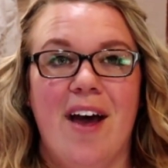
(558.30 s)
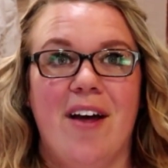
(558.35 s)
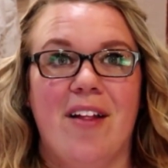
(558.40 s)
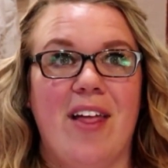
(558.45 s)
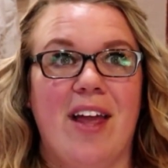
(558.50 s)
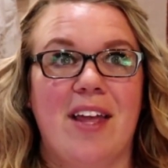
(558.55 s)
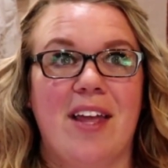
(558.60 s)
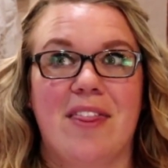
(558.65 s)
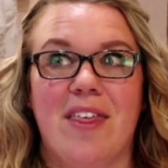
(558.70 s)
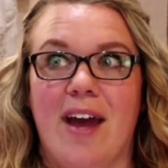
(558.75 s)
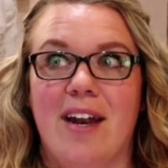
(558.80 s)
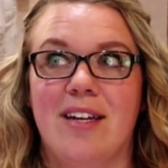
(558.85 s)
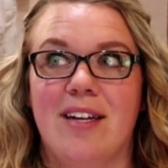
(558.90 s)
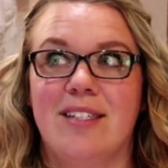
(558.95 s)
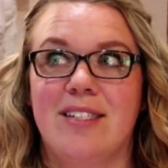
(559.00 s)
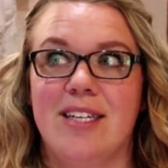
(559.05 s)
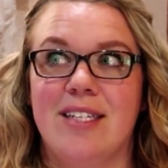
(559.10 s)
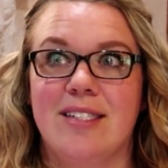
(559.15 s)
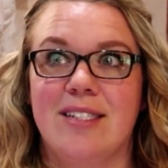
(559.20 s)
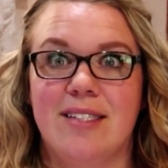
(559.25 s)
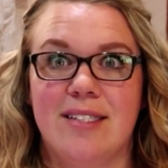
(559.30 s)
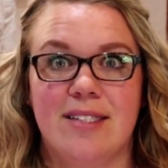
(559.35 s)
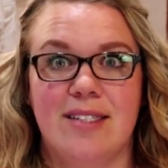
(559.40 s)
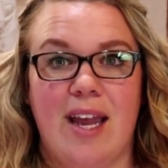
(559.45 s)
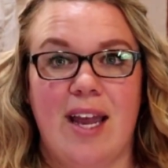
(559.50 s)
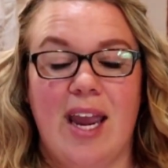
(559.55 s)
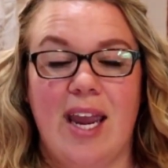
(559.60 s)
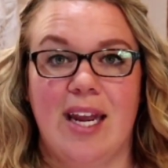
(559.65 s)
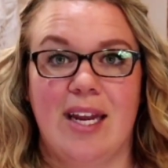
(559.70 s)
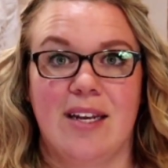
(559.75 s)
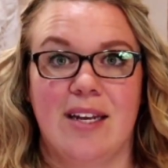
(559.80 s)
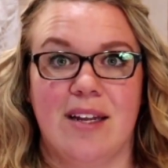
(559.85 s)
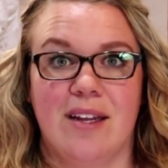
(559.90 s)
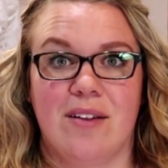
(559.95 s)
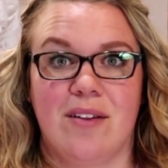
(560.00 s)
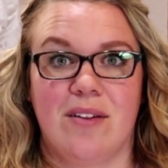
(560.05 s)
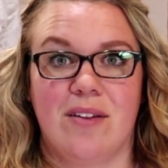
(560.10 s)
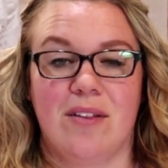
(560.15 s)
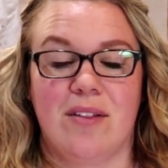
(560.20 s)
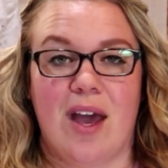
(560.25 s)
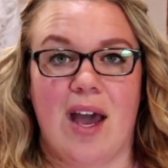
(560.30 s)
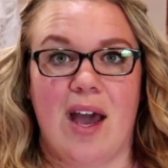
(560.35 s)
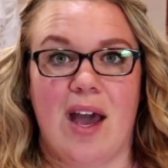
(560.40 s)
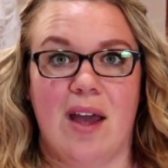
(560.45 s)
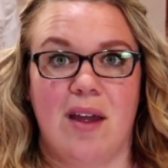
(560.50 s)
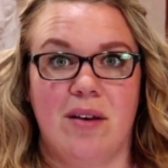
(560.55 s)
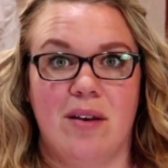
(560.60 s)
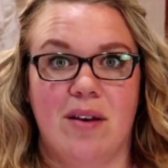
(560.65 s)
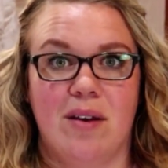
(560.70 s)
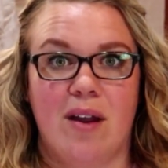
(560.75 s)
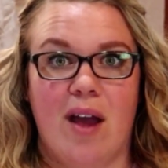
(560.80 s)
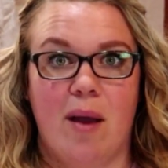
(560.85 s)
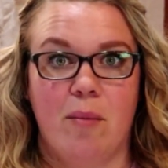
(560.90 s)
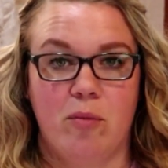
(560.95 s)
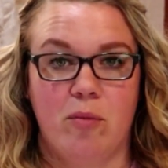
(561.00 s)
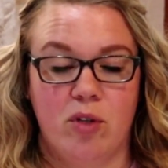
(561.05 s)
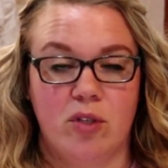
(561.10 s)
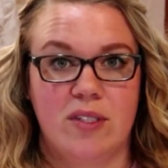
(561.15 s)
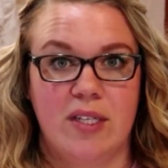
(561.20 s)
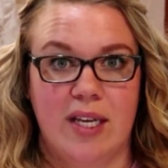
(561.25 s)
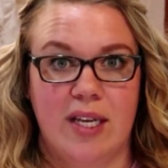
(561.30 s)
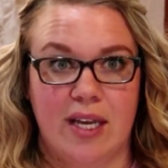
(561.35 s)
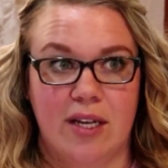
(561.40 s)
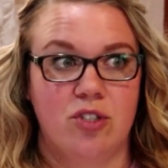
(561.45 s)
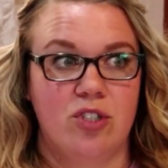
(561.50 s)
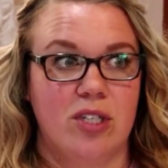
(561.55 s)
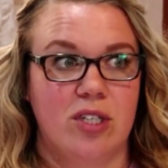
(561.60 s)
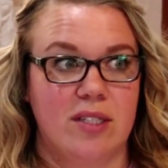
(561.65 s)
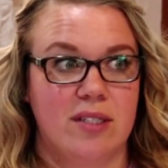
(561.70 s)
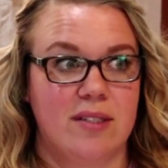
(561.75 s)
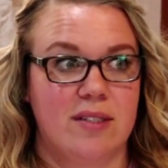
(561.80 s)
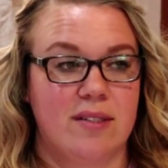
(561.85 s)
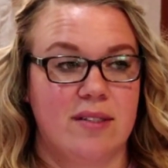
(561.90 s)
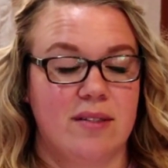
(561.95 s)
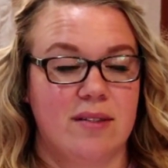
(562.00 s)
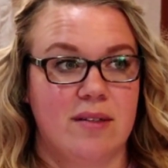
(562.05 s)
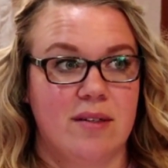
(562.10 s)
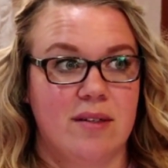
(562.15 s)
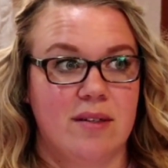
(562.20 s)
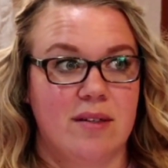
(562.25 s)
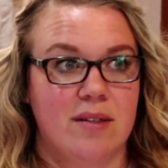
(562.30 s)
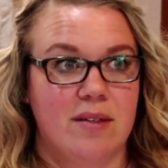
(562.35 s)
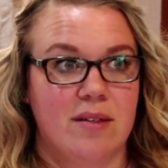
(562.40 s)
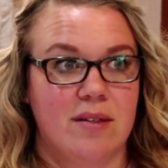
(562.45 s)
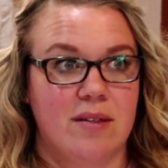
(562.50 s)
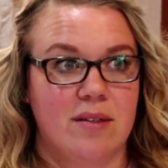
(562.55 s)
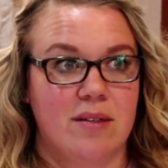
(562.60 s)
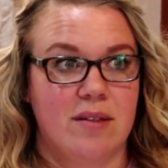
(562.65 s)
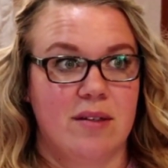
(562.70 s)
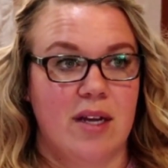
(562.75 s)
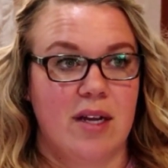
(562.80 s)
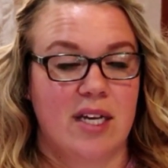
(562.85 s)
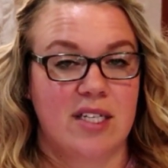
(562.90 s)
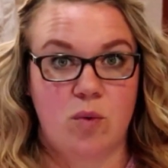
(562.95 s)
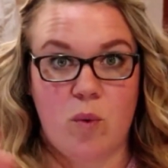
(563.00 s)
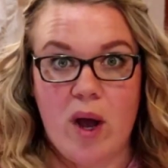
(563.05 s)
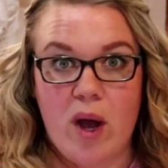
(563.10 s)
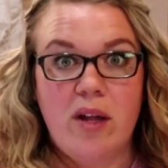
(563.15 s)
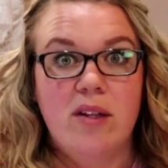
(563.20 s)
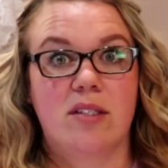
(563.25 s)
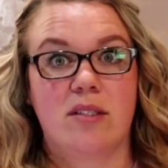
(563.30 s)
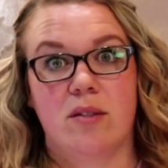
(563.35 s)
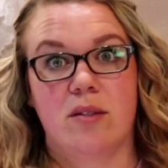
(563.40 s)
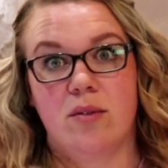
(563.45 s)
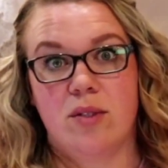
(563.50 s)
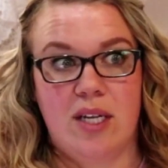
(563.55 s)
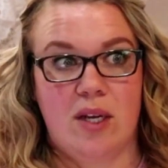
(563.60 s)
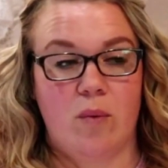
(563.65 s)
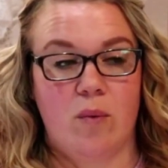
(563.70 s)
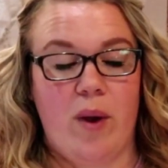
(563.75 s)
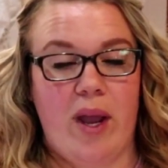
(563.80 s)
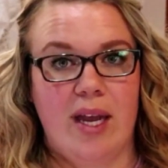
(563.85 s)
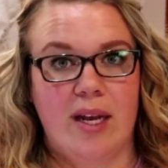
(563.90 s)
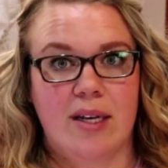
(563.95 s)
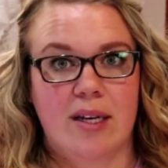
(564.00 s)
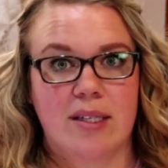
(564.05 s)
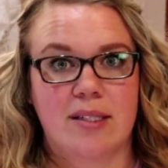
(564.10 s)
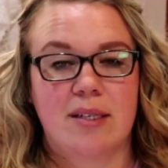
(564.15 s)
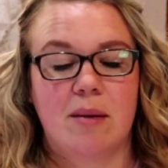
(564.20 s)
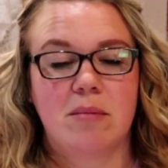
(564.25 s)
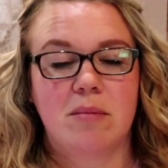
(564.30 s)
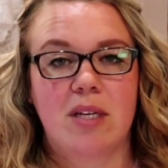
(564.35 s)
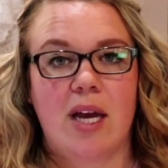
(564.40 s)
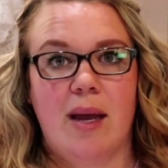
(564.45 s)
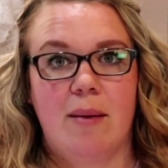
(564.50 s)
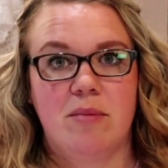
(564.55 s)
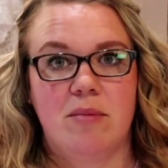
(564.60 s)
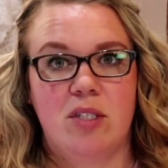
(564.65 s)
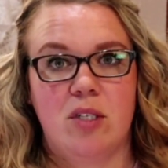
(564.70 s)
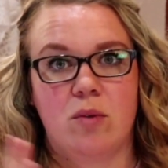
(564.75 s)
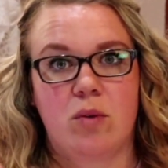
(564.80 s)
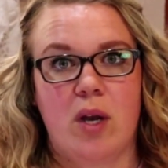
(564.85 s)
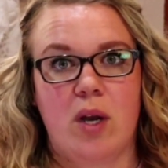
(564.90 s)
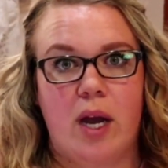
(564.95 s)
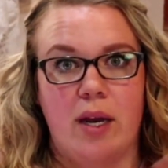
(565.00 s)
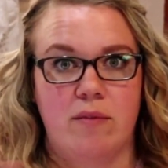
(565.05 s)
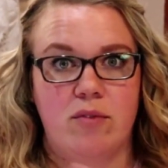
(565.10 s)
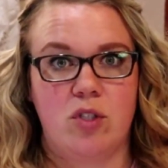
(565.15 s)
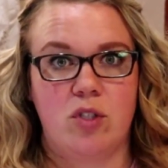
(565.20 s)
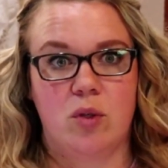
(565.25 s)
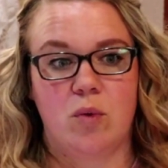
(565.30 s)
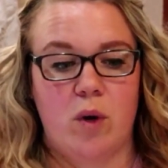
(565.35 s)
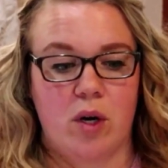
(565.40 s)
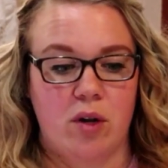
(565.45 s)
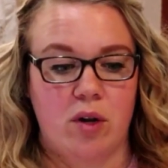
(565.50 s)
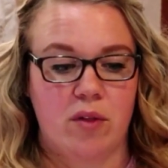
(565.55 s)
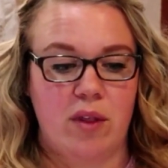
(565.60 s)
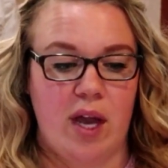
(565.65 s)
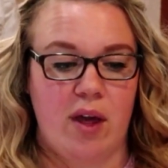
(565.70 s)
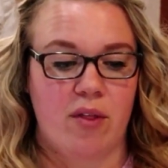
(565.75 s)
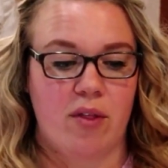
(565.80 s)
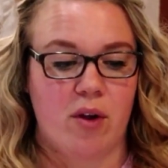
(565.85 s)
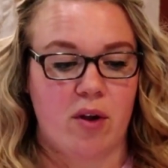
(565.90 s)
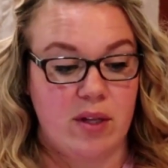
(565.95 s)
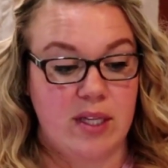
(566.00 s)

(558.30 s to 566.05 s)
Like, that is insane that I'm losing inches as well as losing weight, because sometimes you kind of do one or the other.